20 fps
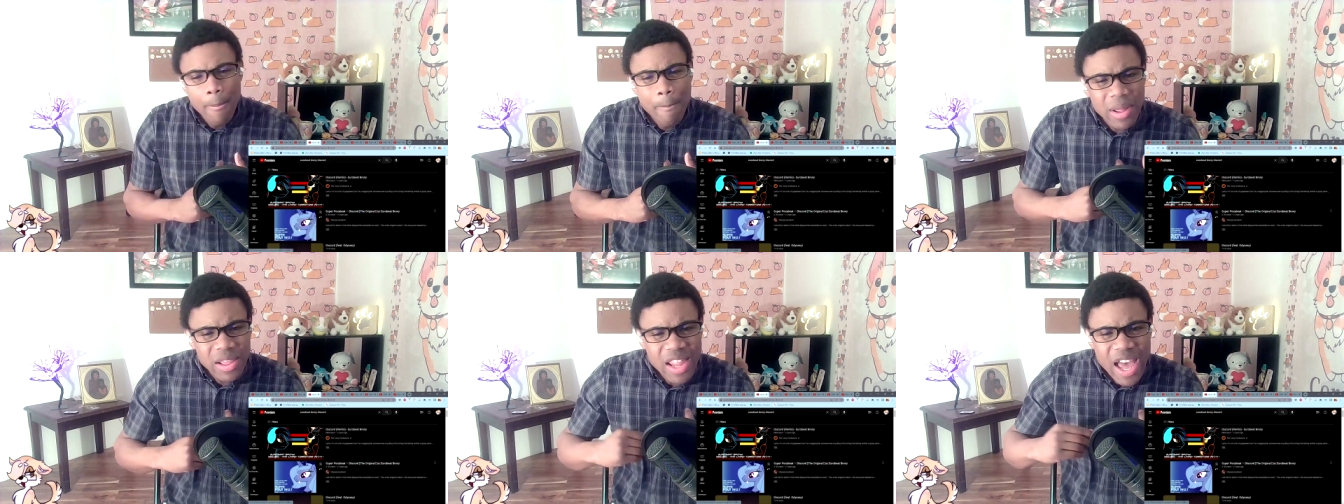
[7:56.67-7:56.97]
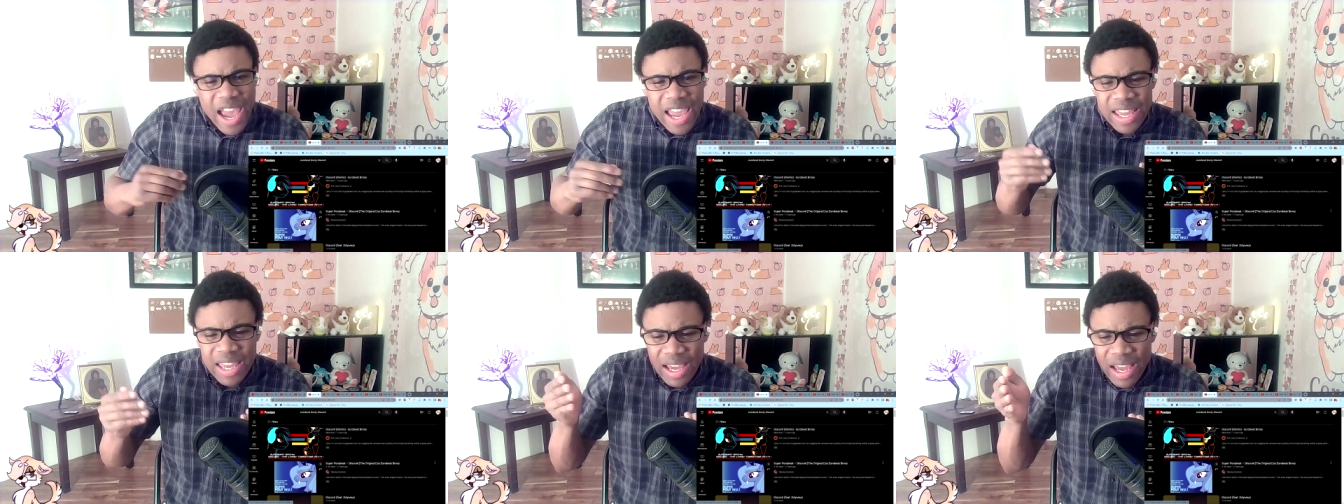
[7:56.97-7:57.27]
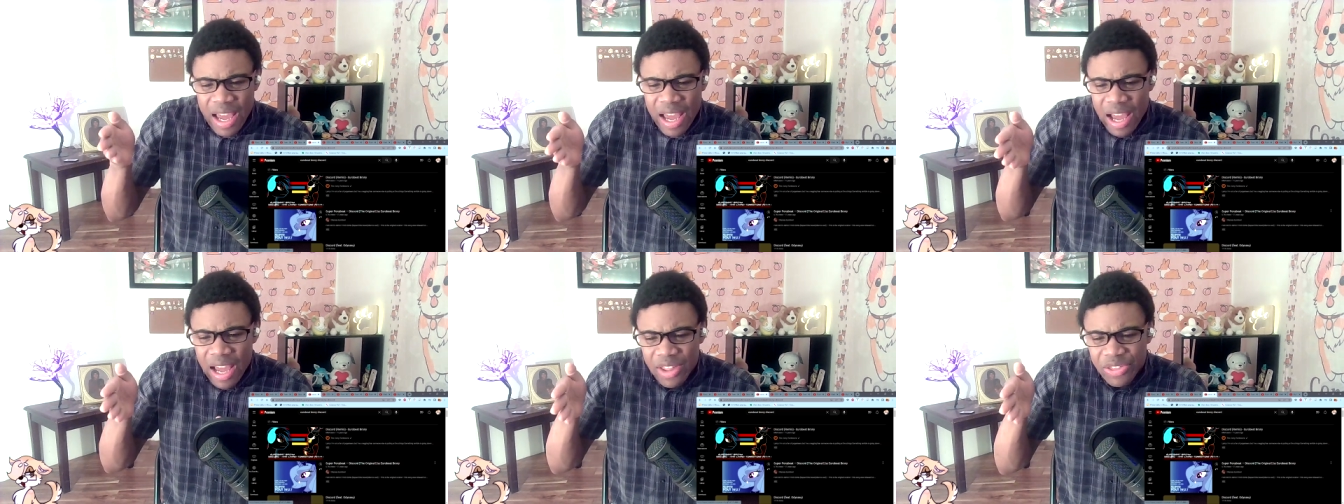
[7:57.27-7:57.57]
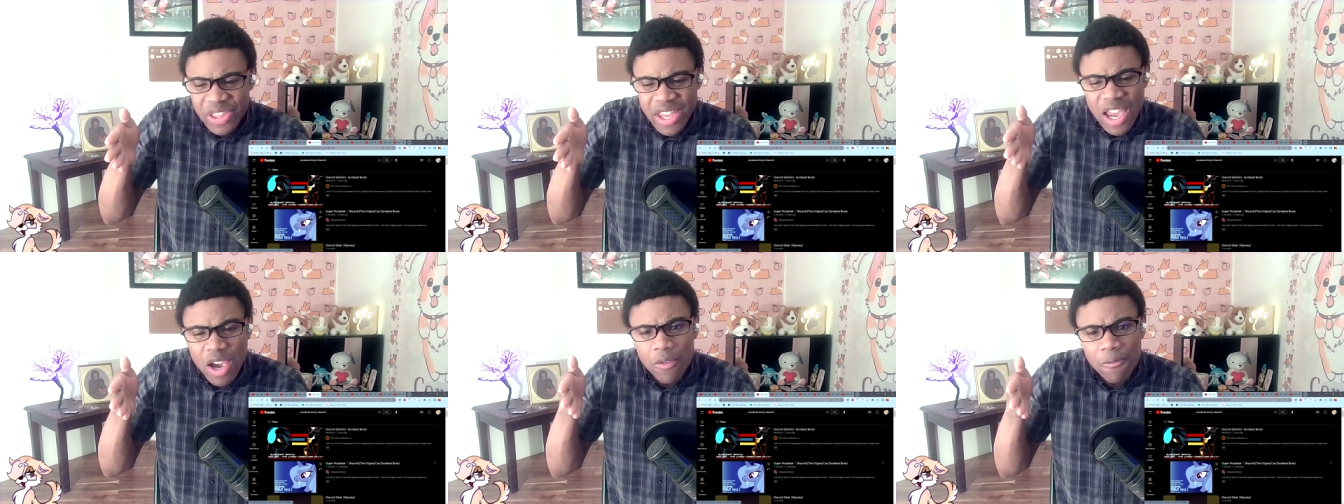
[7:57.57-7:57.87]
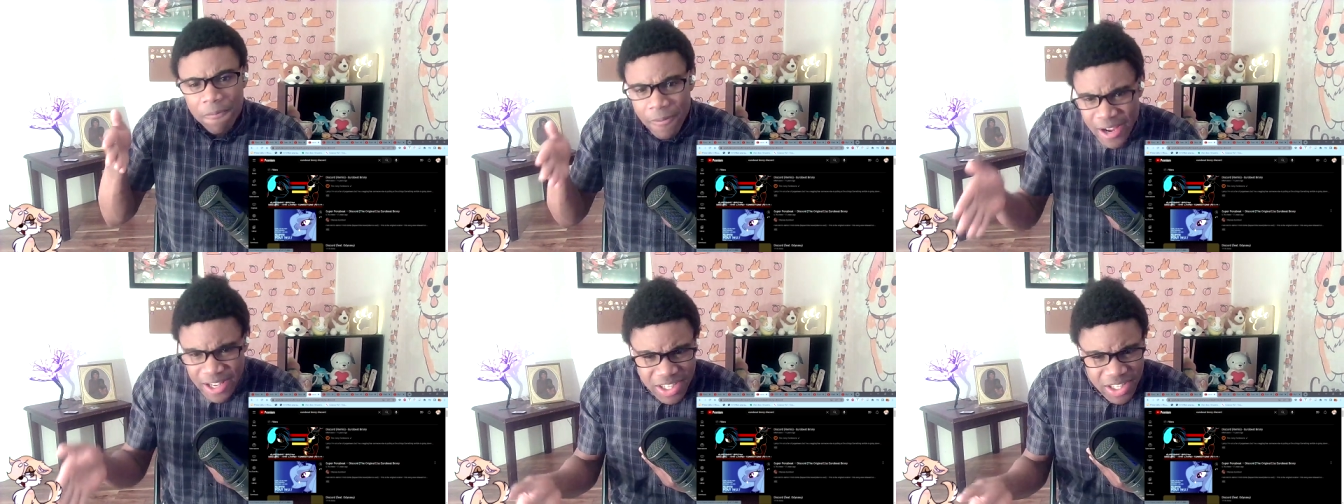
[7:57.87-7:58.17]
But like, the
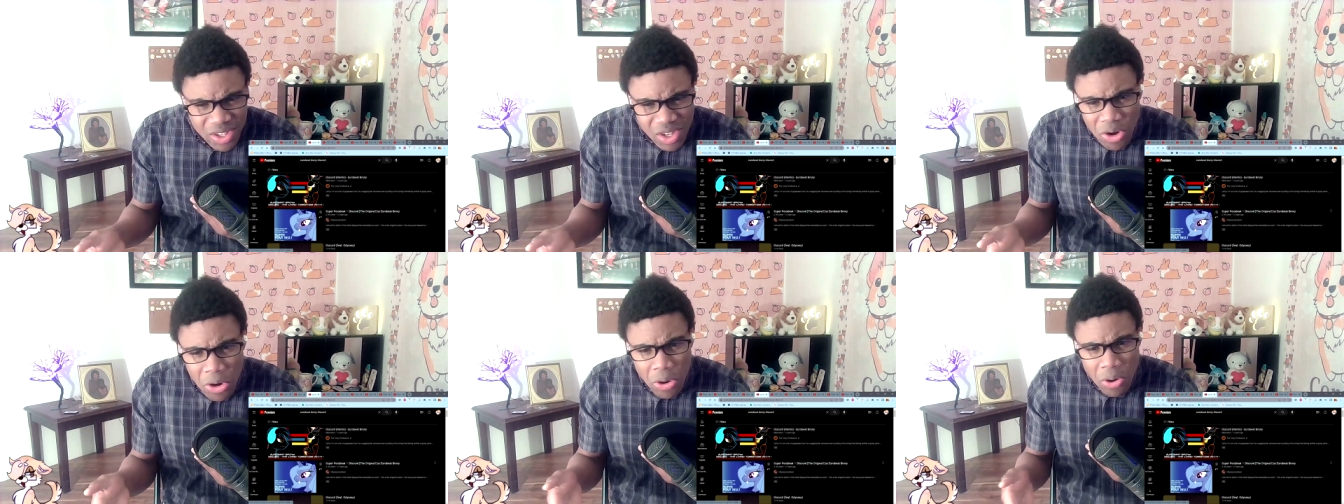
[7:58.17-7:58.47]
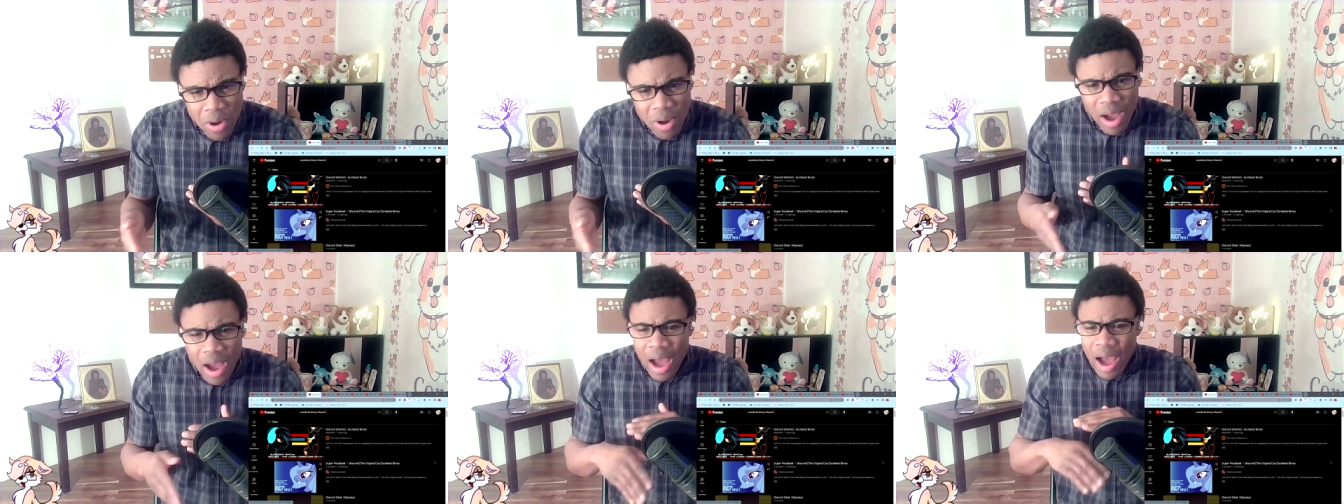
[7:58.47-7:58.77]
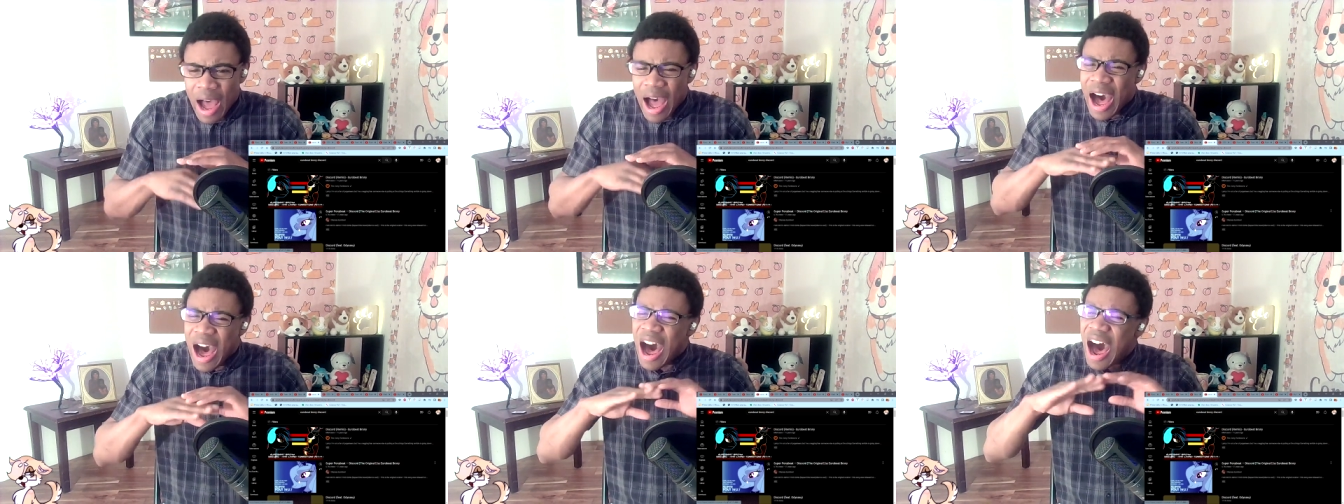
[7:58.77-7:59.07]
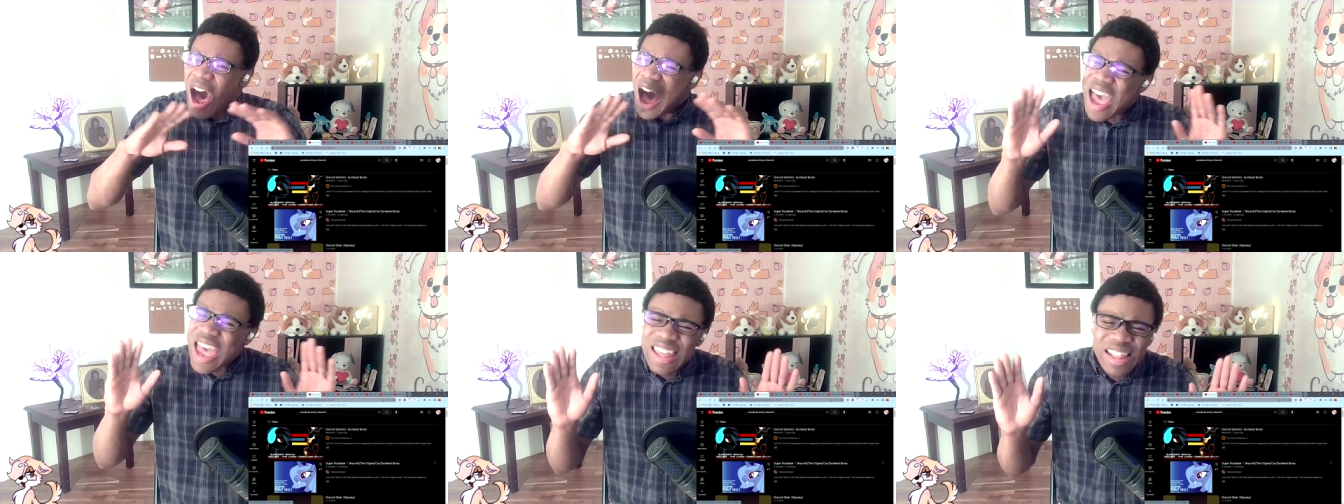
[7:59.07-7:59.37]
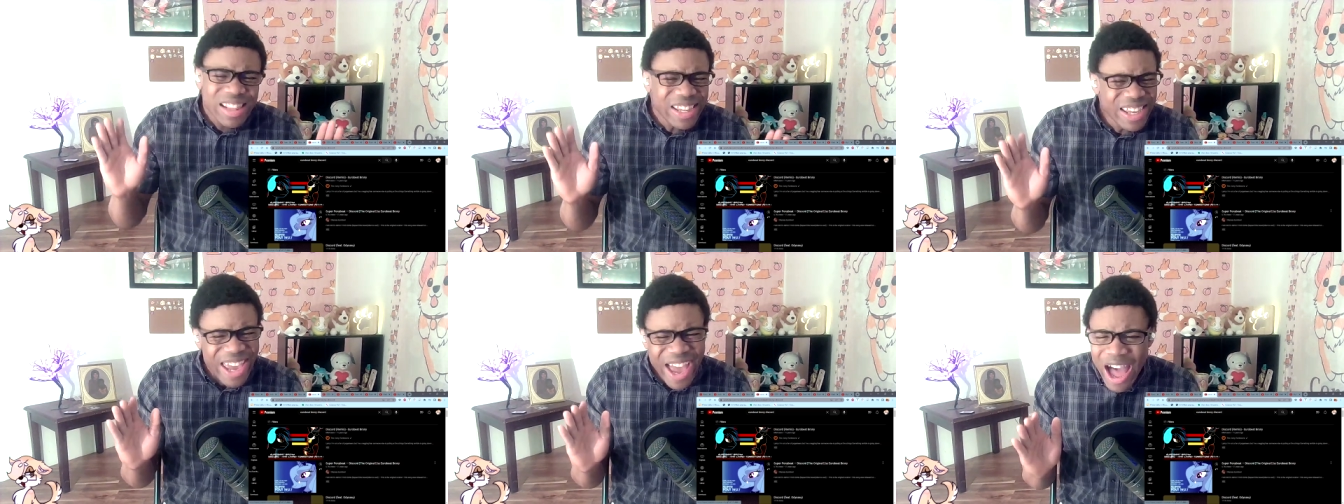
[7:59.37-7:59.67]
original
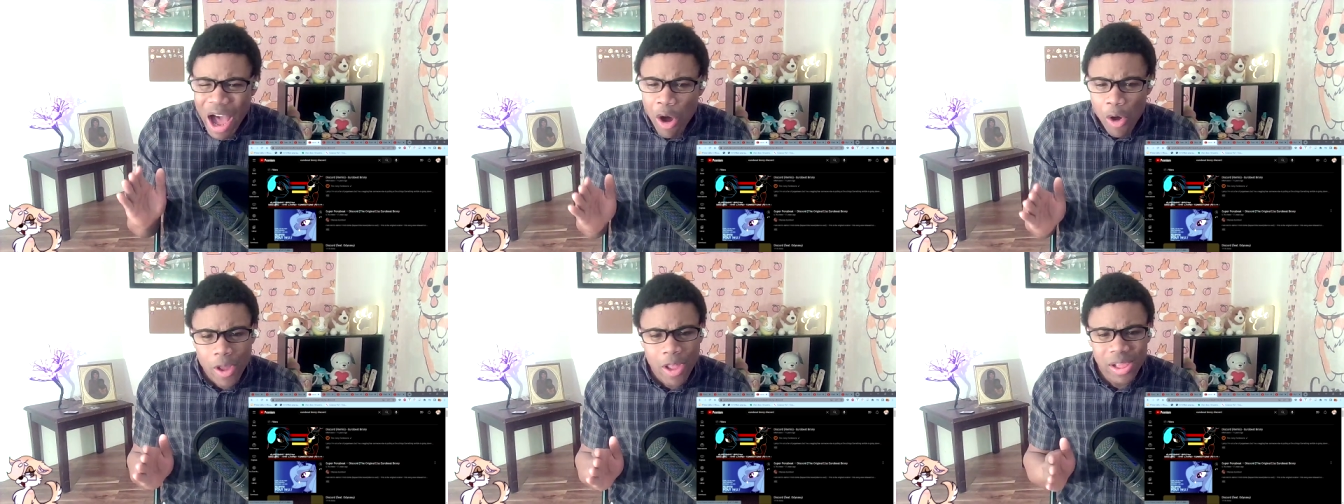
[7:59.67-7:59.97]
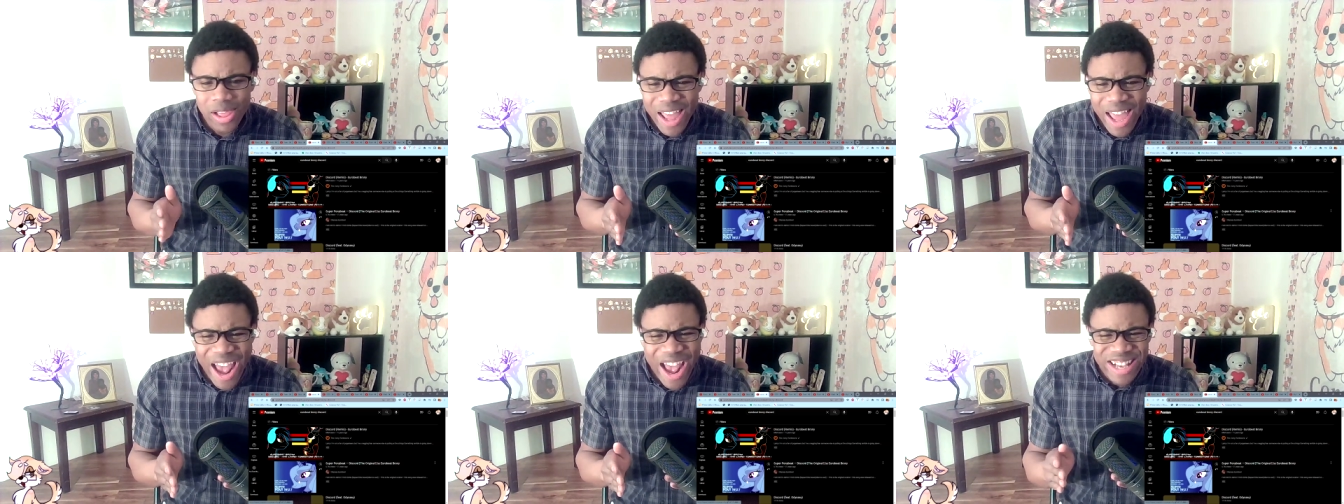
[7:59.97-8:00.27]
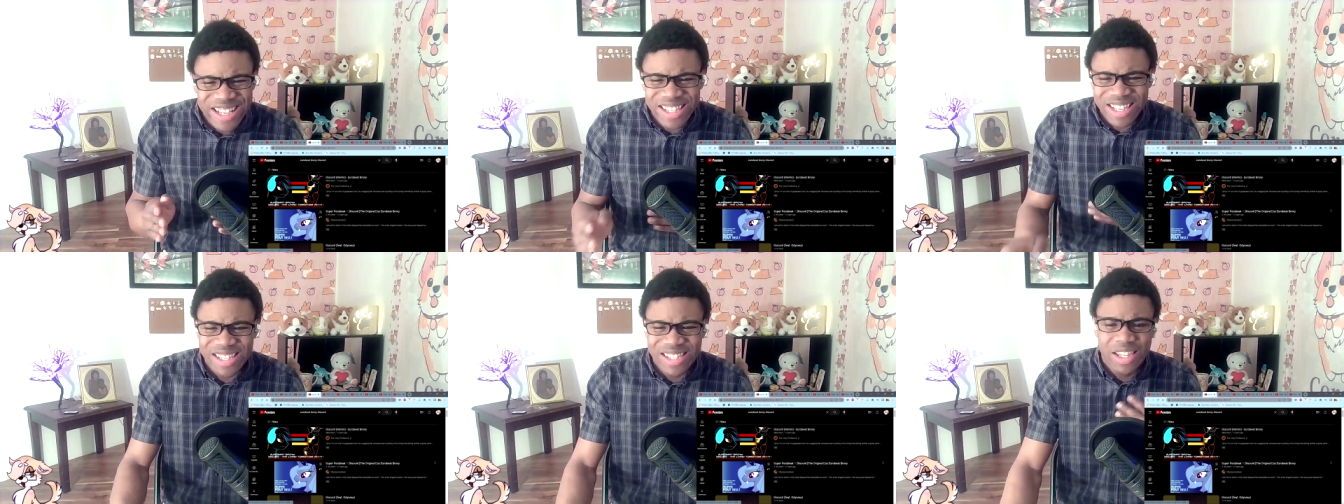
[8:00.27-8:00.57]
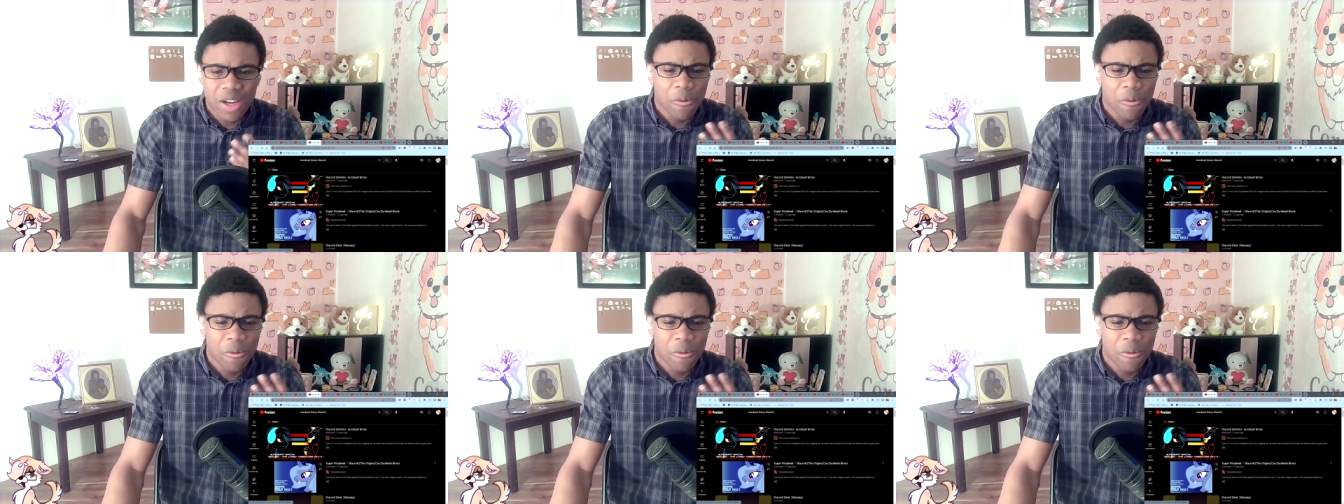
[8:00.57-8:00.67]
highly outclasses the